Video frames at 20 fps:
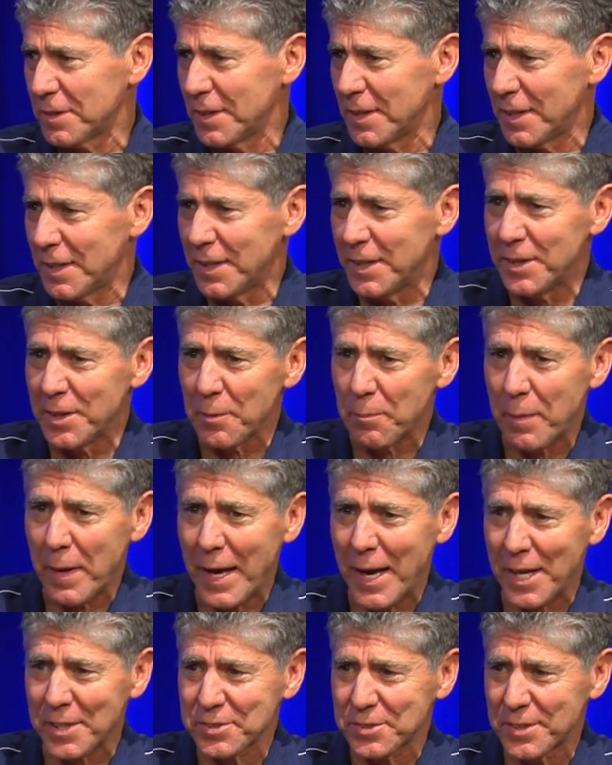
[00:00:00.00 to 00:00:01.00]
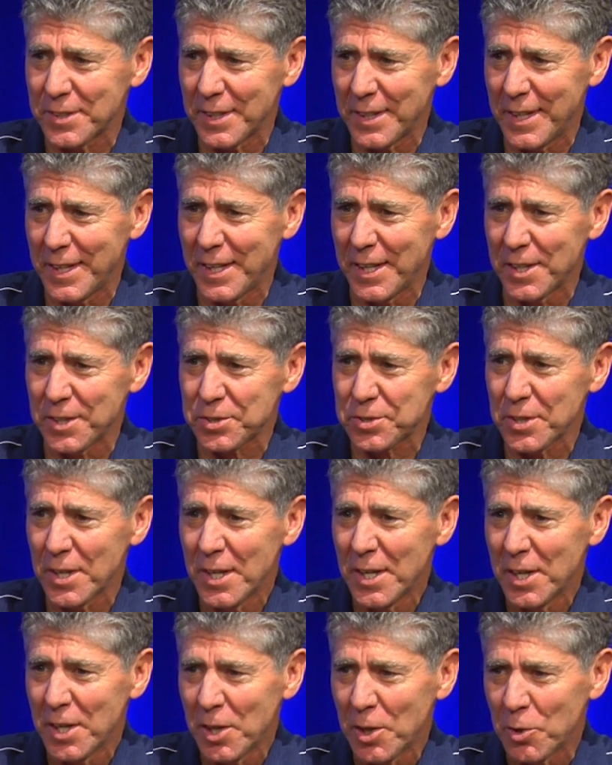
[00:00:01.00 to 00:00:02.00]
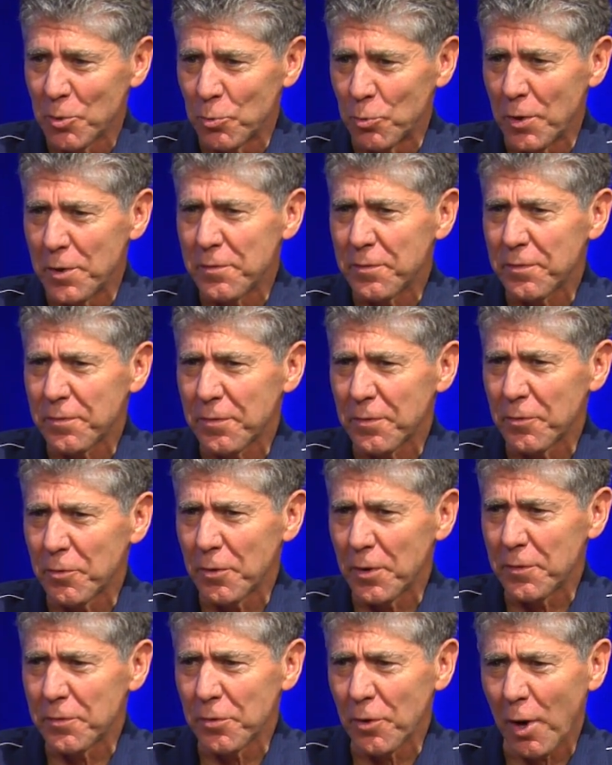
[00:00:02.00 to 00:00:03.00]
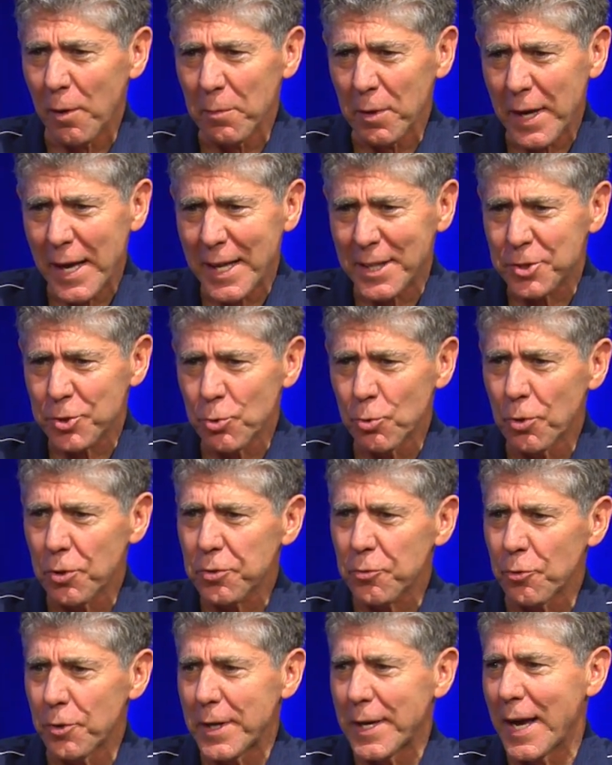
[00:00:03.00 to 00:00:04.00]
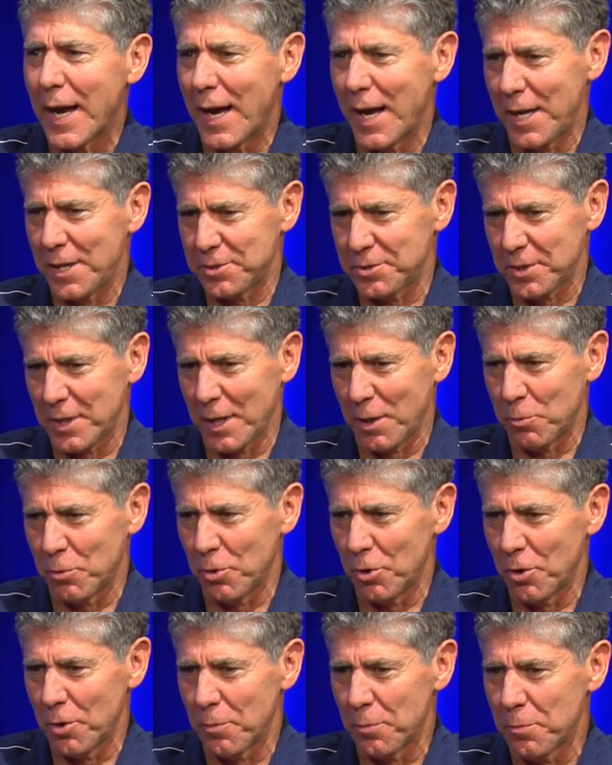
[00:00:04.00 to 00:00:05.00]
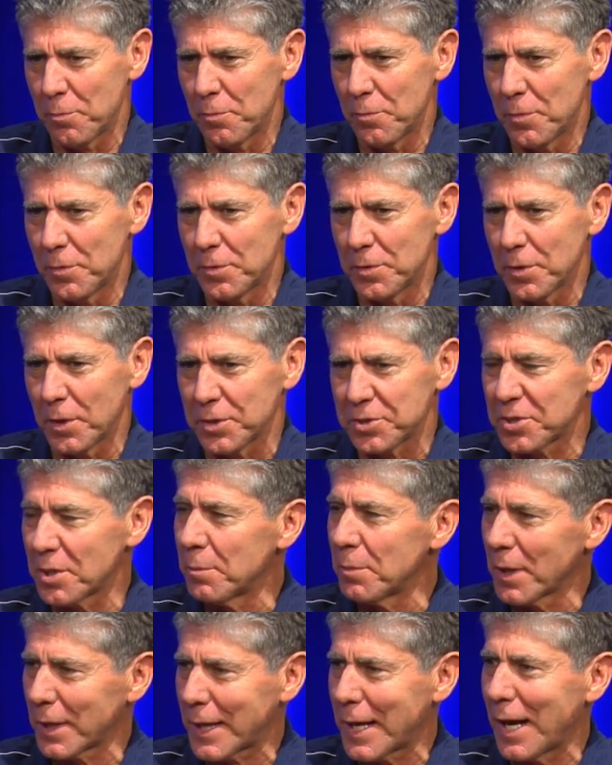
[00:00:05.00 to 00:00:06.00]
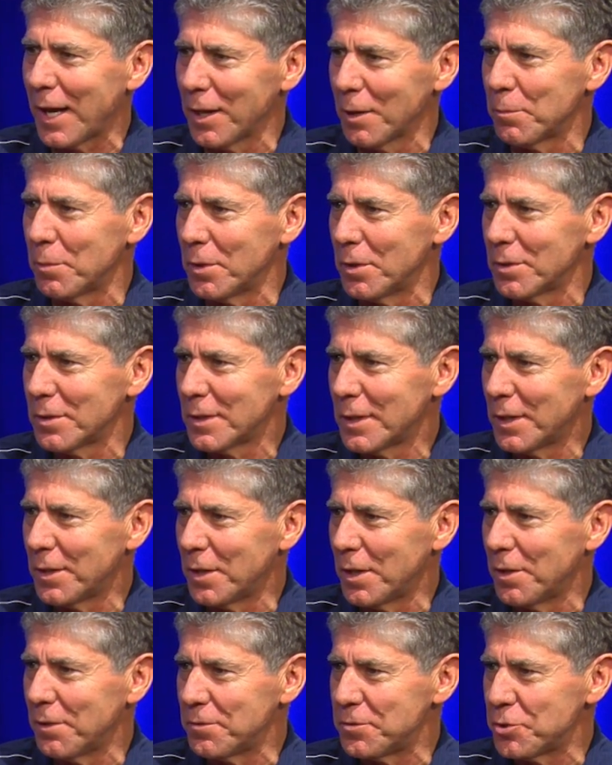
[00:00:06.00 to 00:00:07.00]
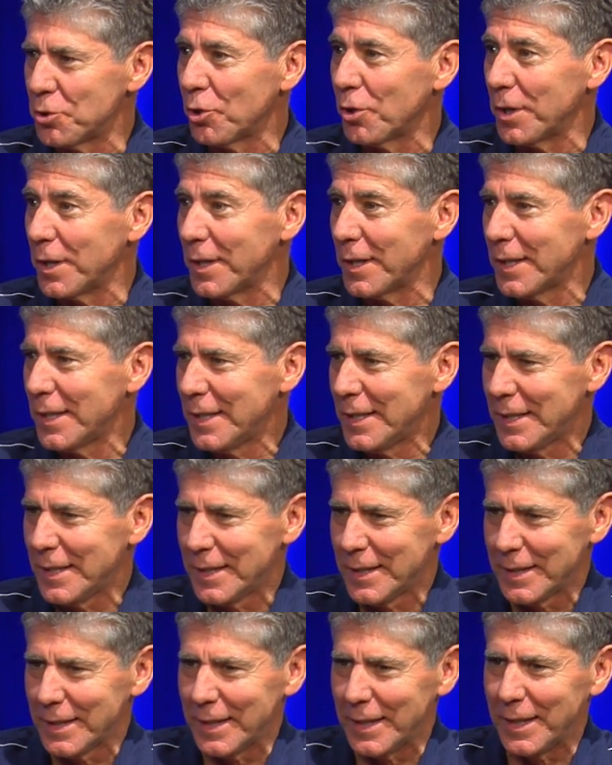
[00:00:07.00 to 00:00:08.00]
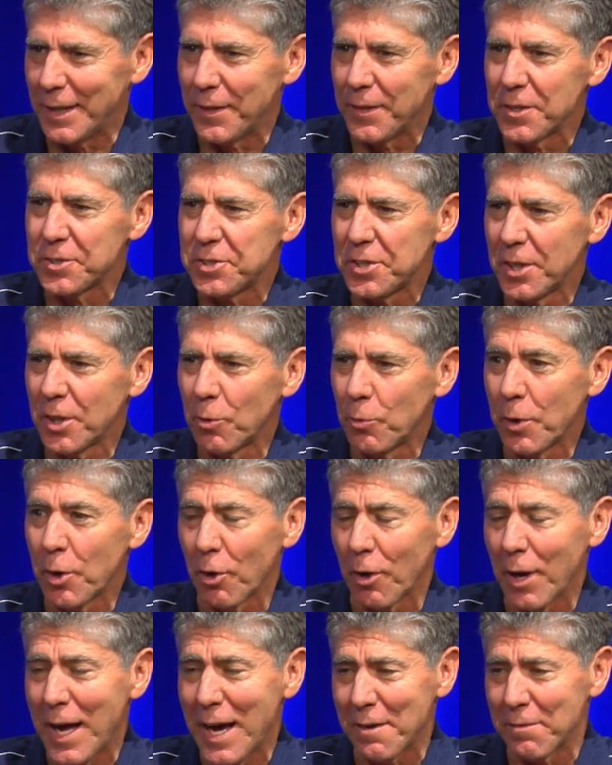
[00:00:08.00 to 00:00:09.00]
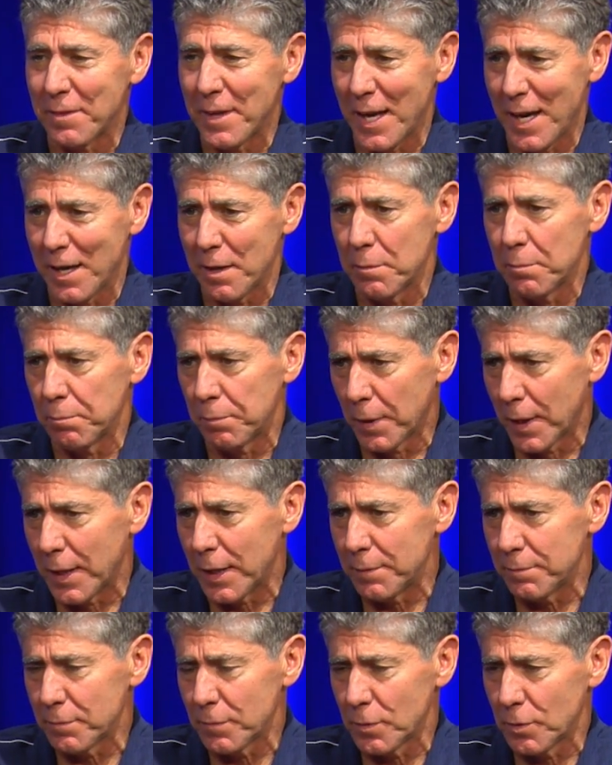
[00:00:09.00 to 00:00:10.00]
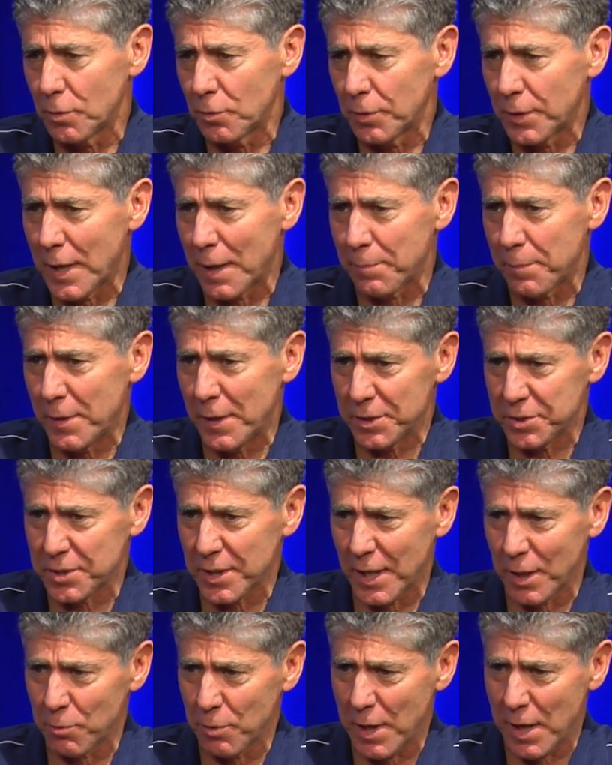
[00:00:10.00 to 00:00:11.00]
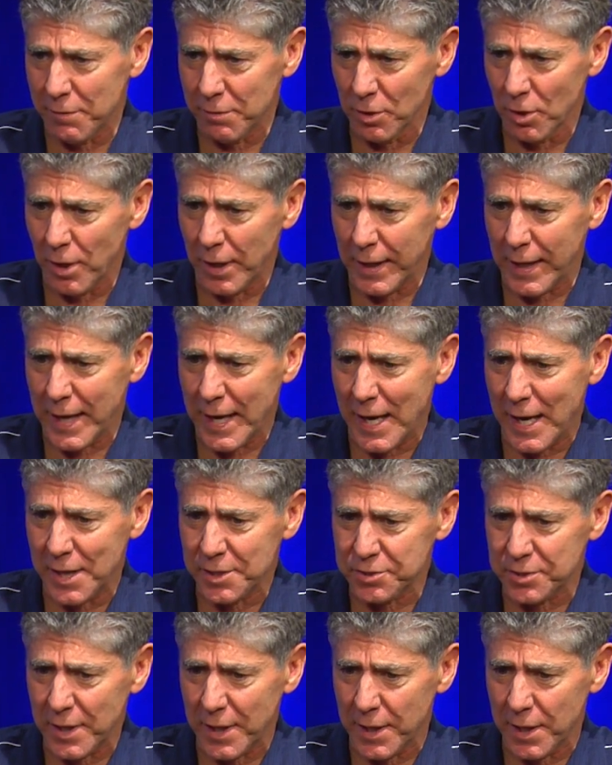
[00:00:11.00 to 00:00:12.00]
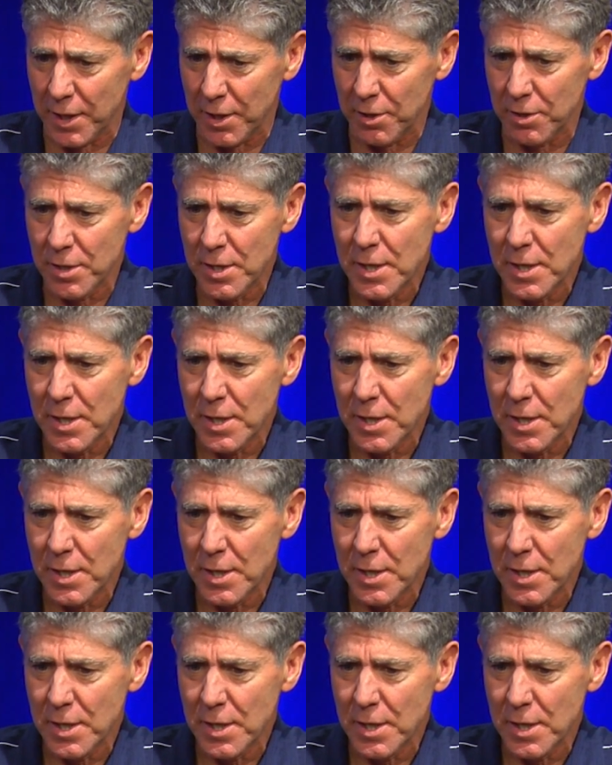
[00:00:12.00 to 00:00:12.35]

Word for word: Uh, in the past years, we've, we've normally had two or three guys that were a similar caliber of, uh, of Jordan. Uh, this year, we don't have that, but with that being said, we have a lot of guys that are